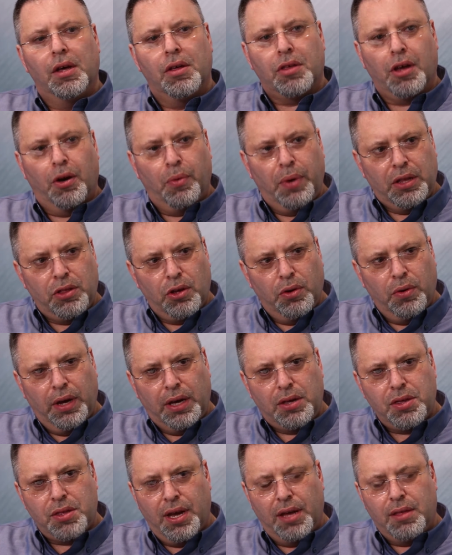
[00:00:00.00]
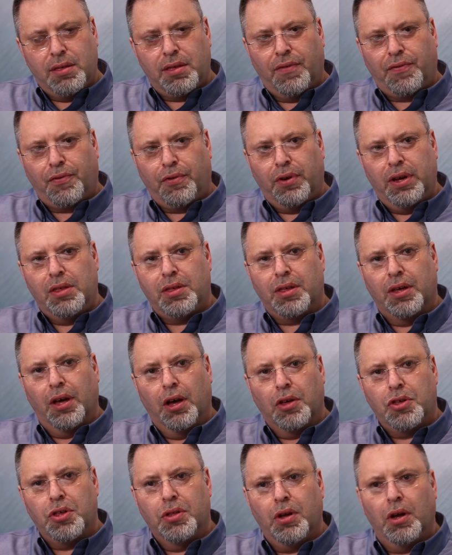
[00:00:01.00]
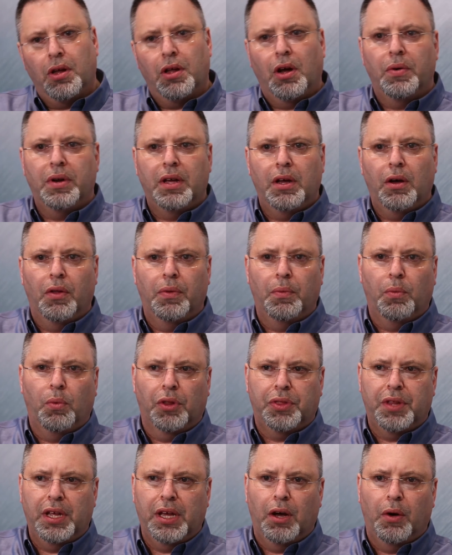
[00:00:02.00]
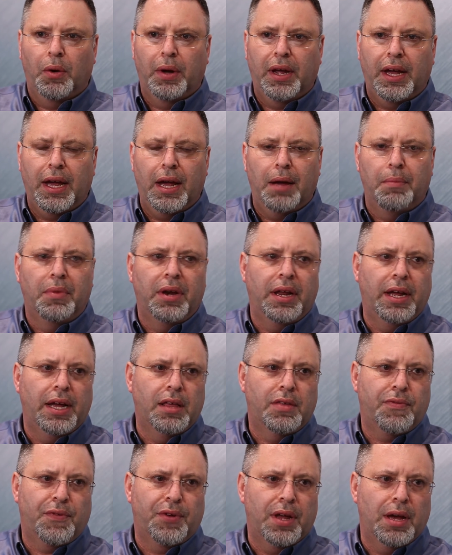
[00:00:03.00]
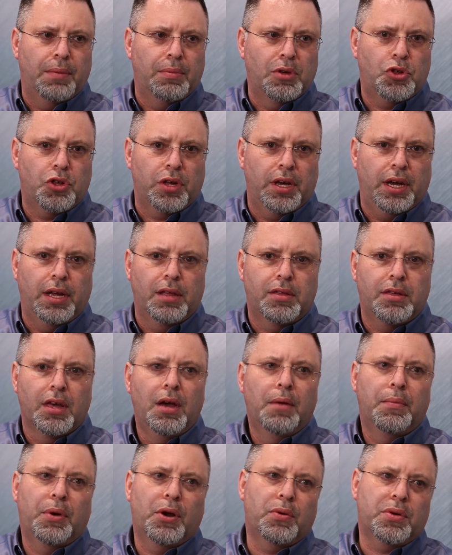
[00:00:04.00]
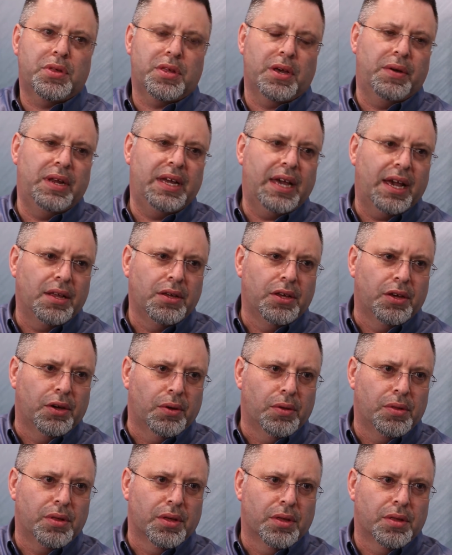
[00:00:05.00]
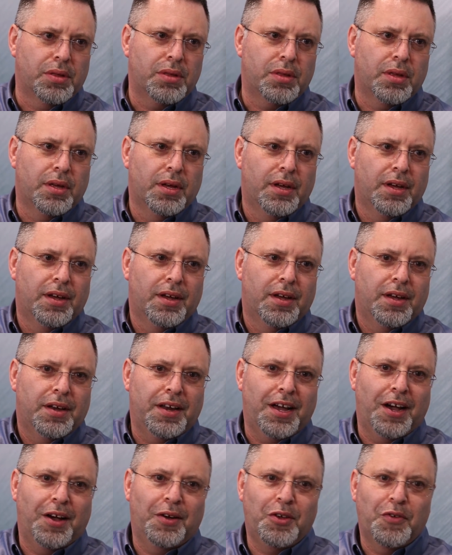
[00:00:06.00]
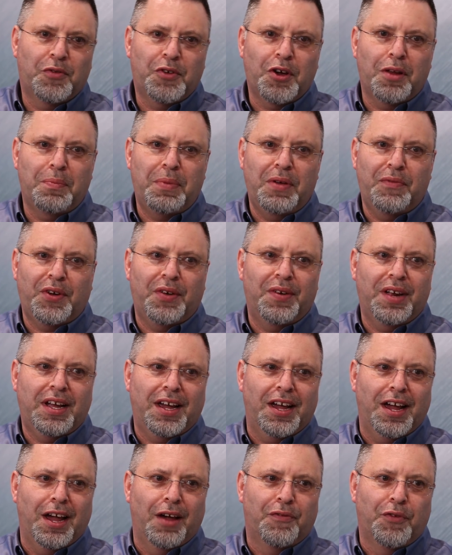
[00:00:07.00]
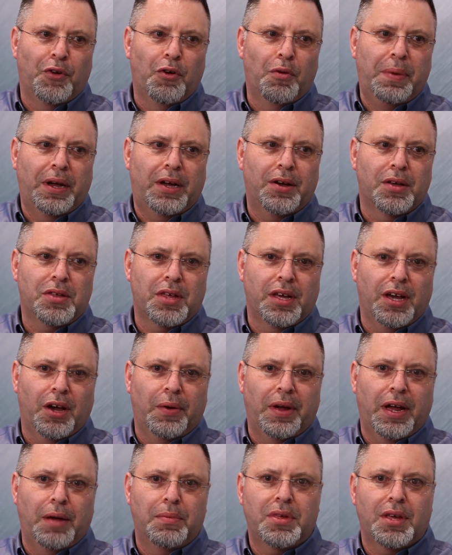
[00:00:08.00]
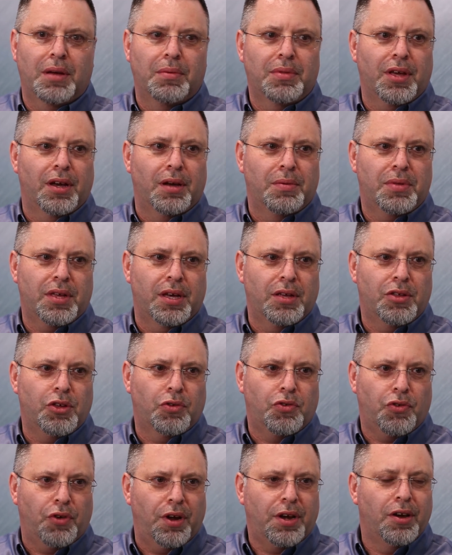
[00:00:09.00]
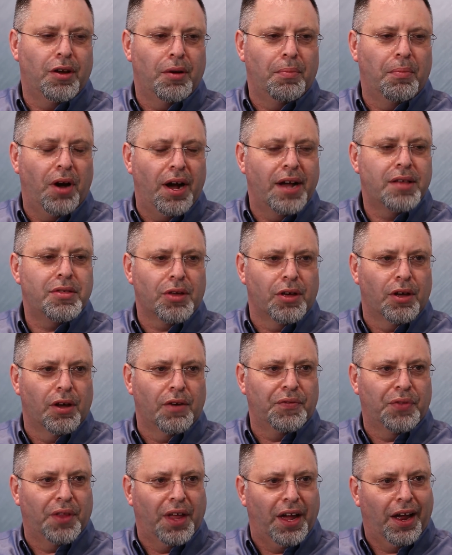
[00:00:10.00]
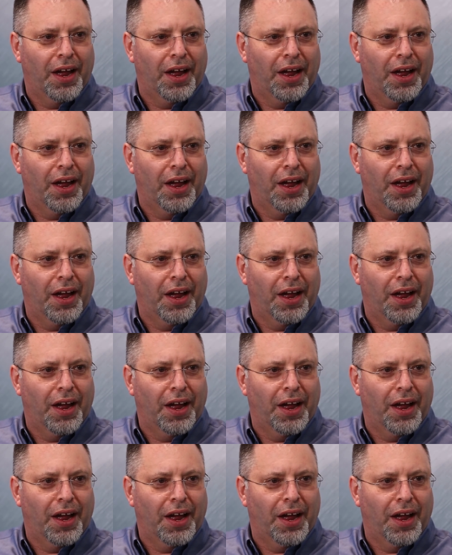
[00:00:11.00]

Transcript: So we do extensive research, not only on what the OEM needs for their machines, but also the end users. Now, you've got to be very careful because the OEM sometimes says, you're treading on my turf there.